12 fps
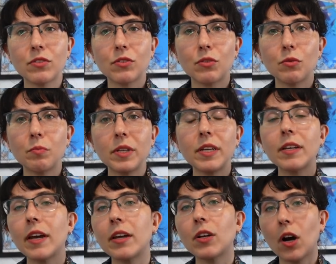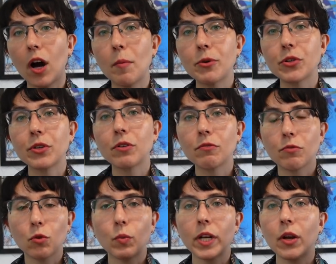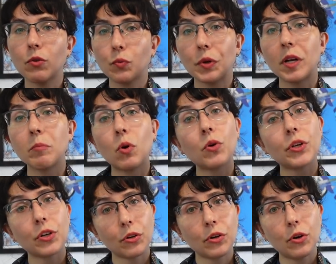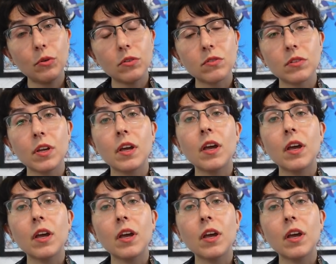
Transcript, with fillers: to be an option for when I was wearing bulkier coats